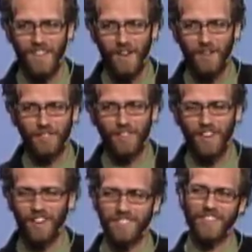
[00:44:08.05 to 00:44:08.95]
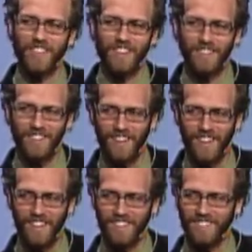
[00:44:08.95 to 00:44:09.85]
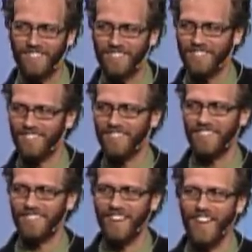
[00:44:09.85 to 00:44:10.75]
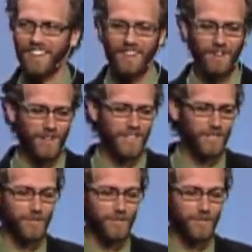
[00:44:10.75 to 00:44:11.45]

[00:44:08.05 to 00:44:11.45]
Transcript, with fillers: the health laws and dietary